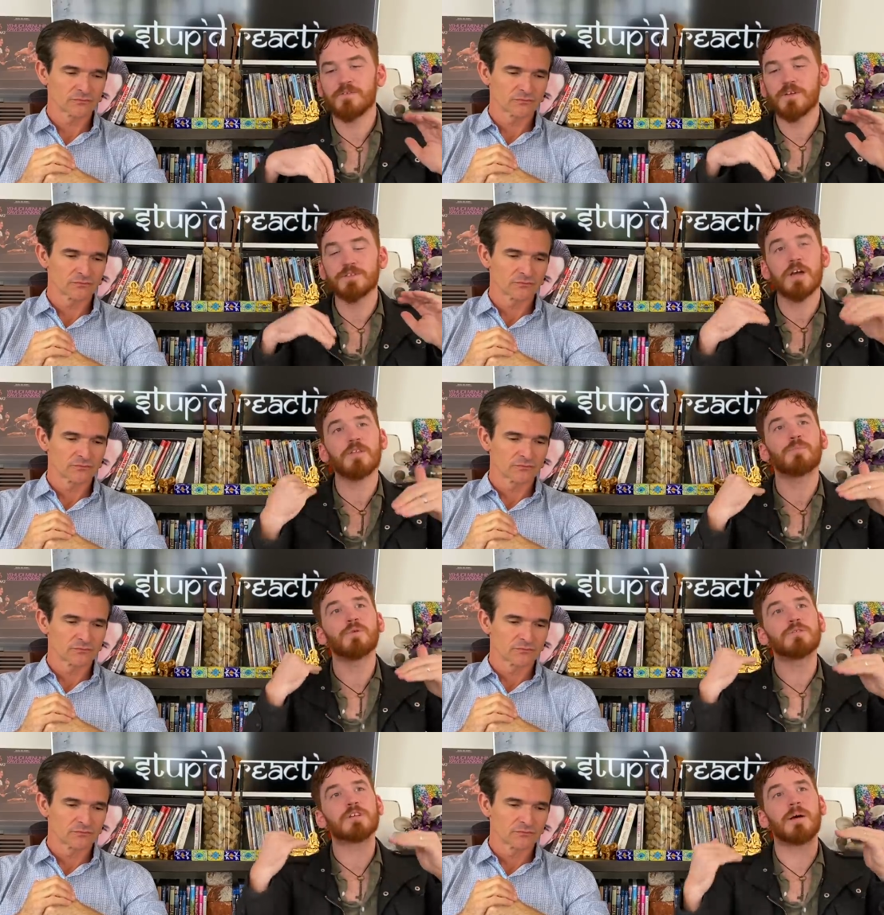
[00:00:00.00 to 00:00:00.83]
Speaker 1: If there's other
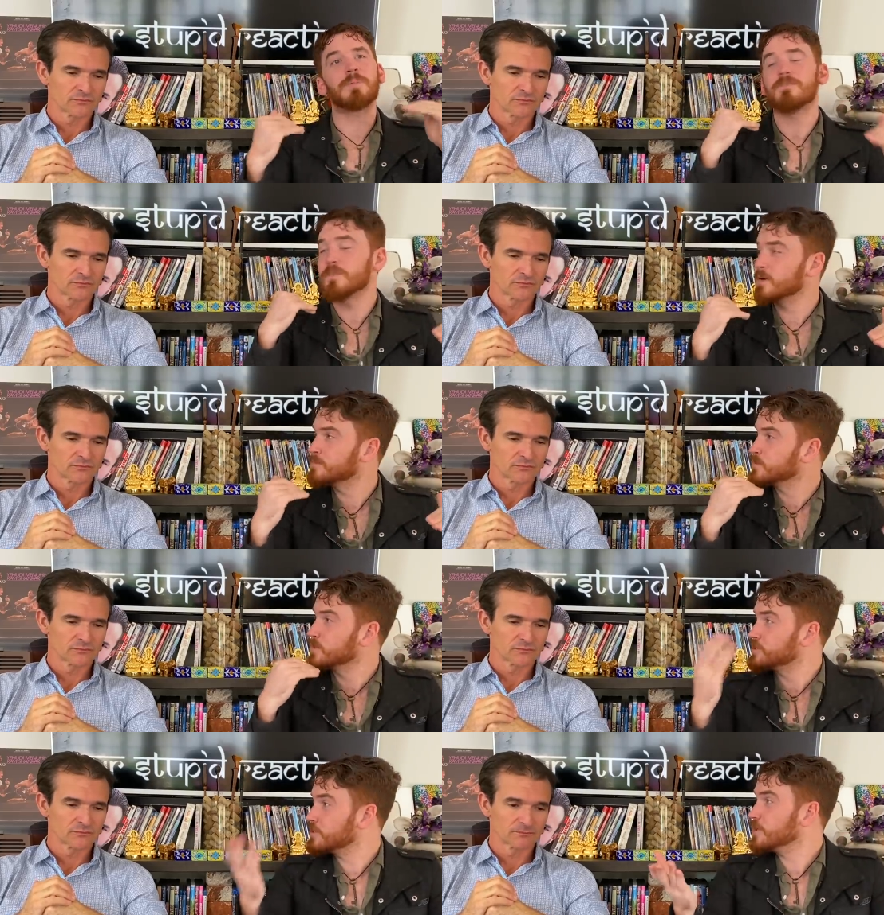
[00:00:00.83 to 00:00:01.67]
Punjabi films
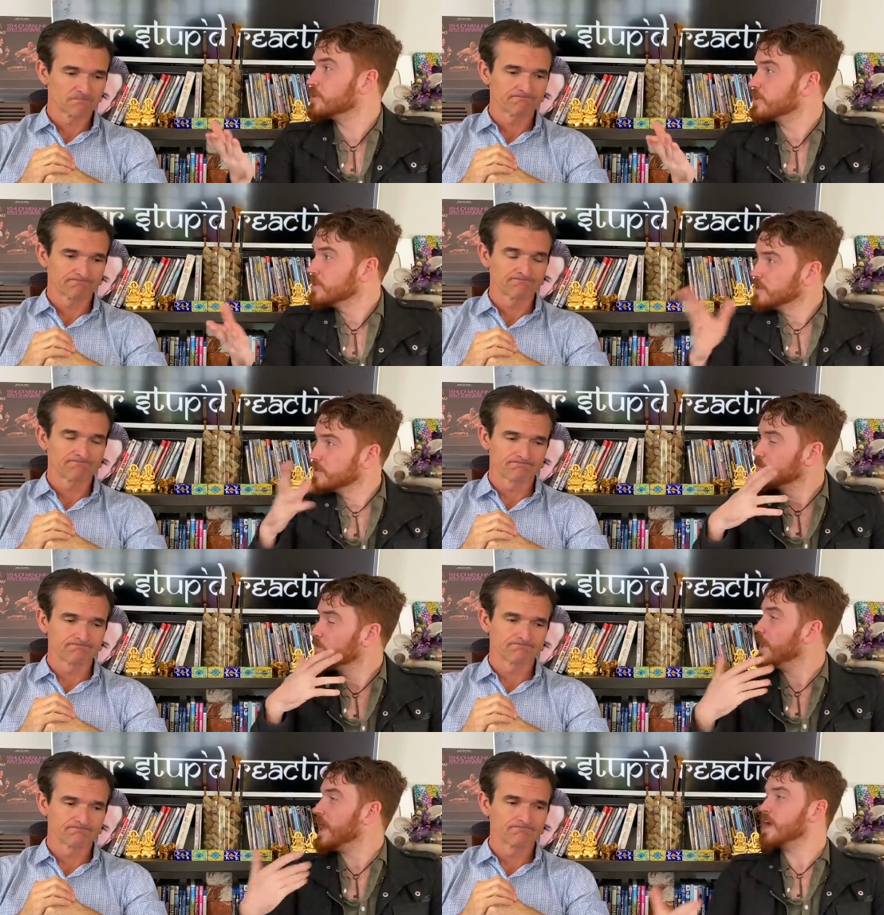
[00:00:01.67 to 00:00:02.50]
we should
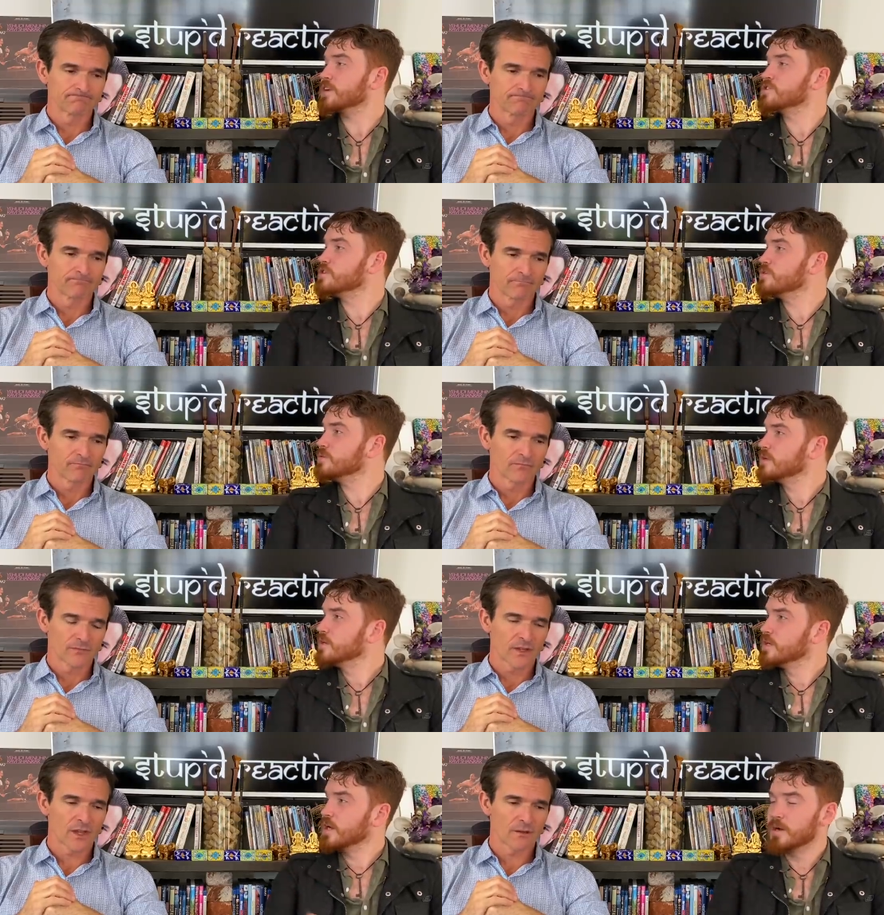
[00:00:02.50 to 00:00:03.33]
react to
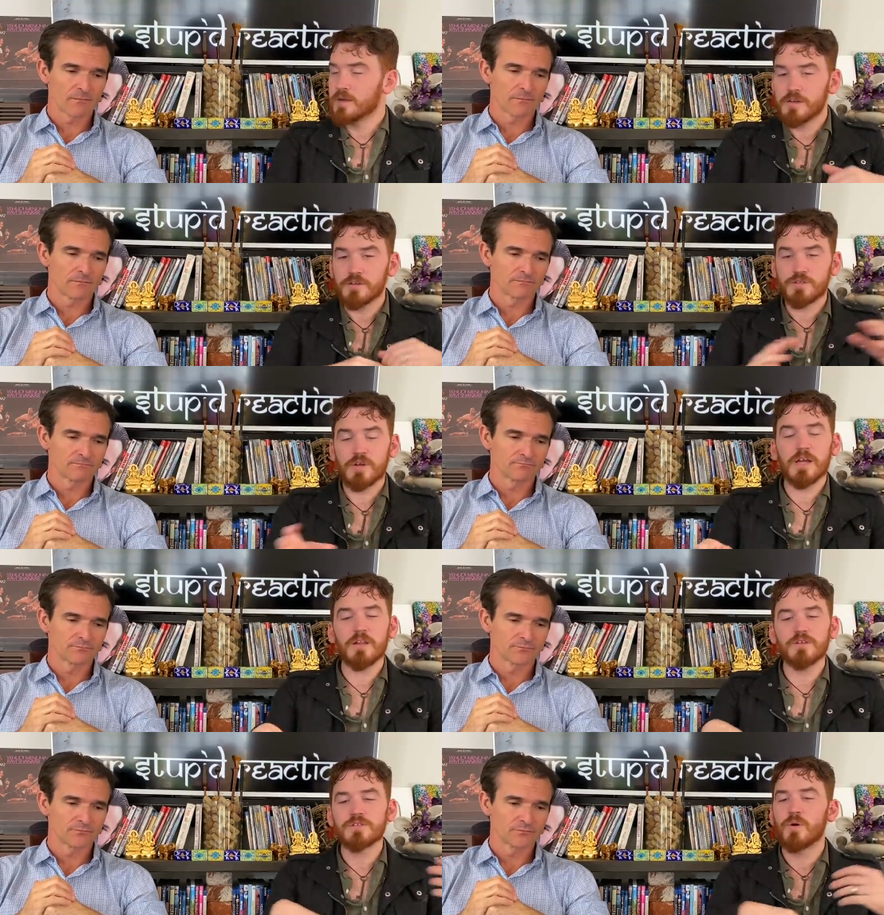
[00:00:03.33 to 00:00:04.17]
their
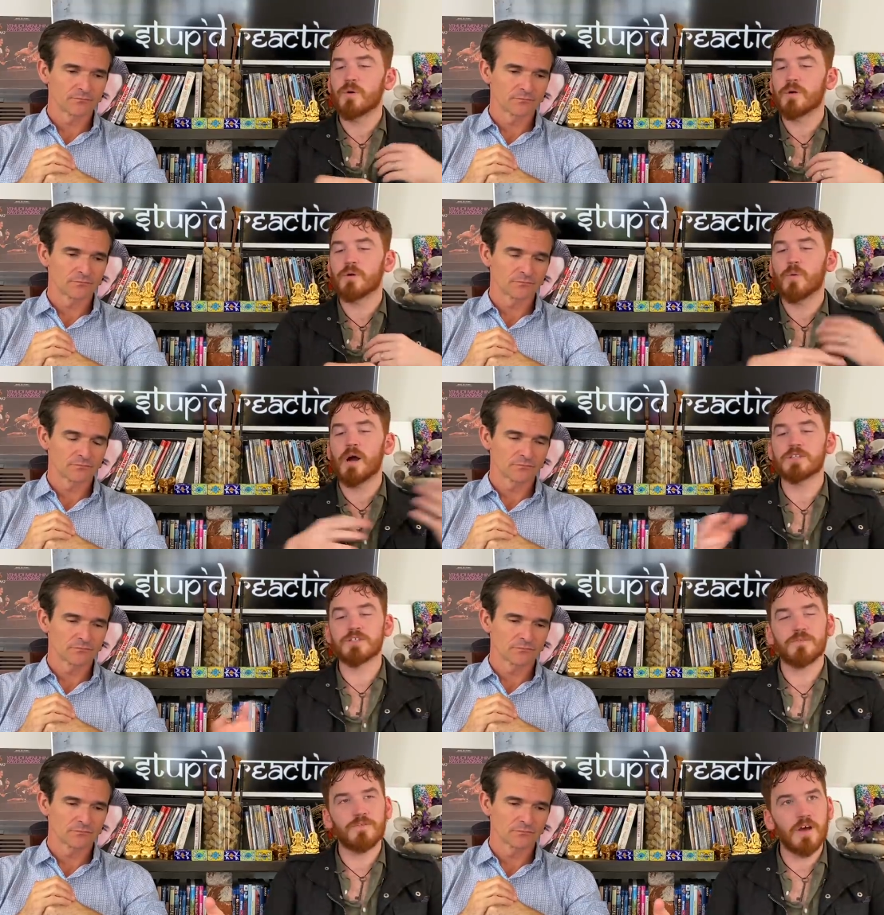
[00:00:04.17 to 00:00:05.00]
trailers or
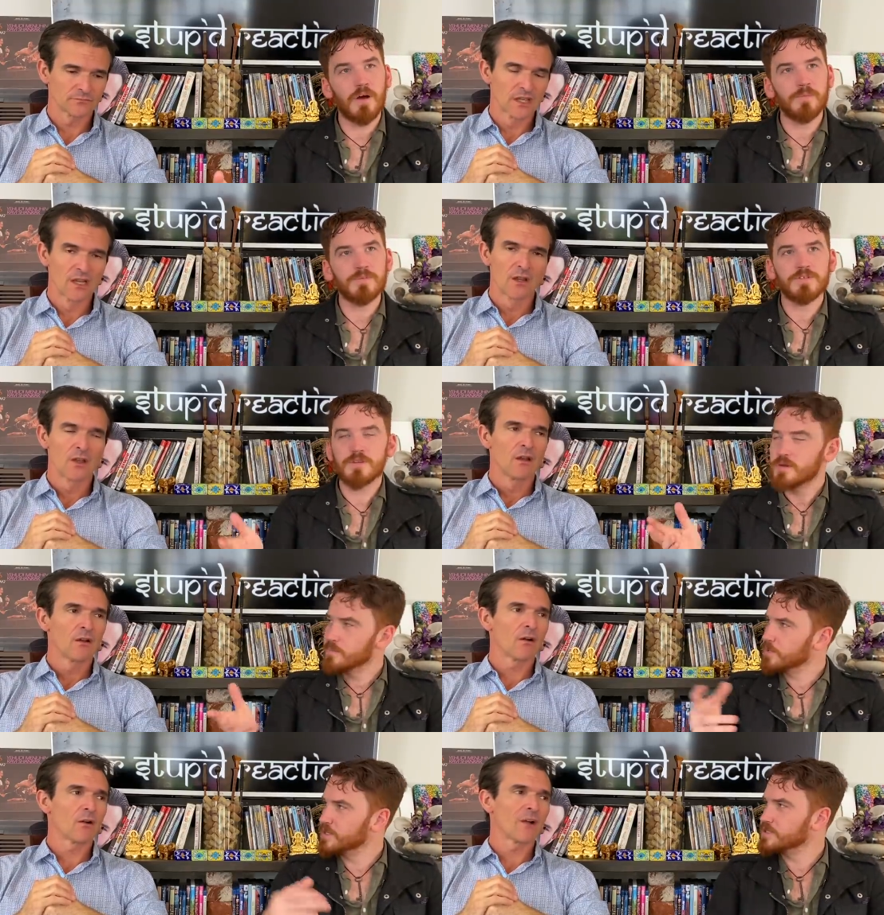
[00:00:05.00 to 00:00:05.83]
watch the films.
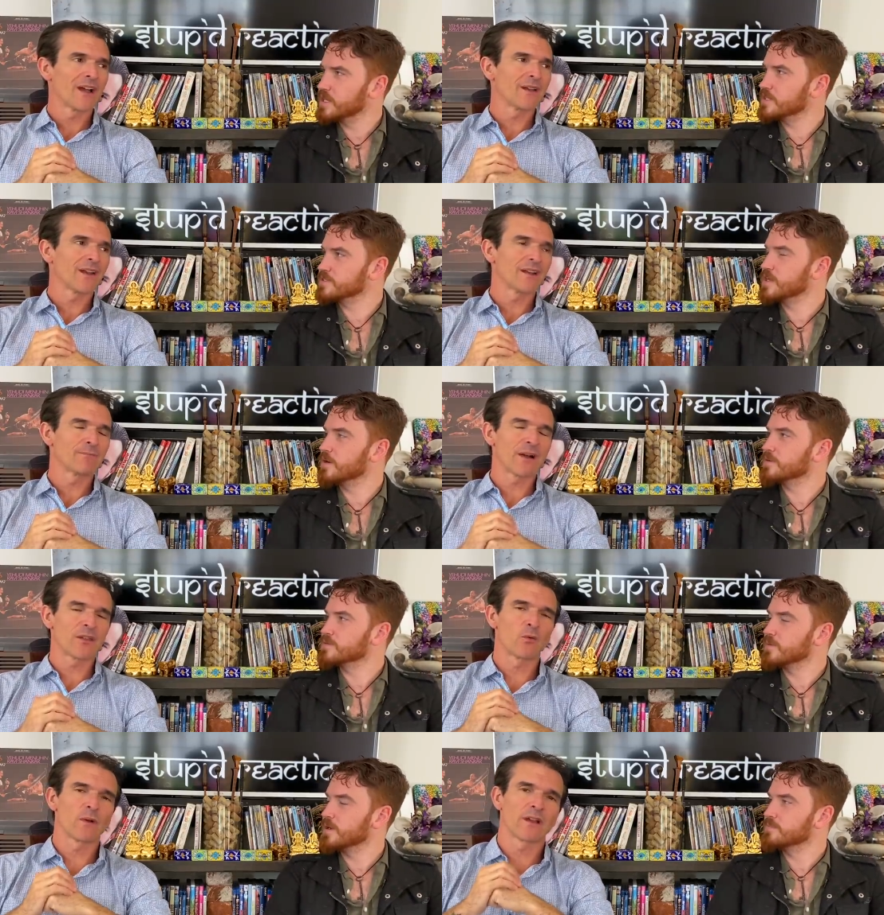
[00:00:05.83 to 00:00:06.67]
Speaker 2: And
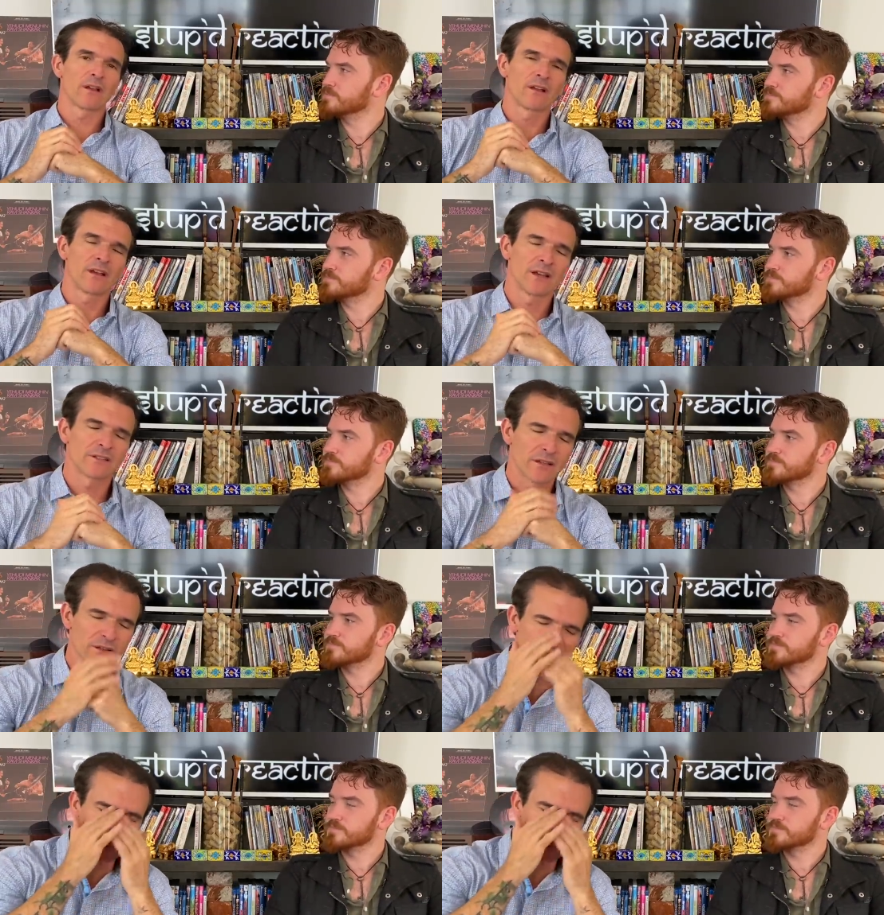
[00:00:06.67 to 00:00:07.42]
by the way, guys,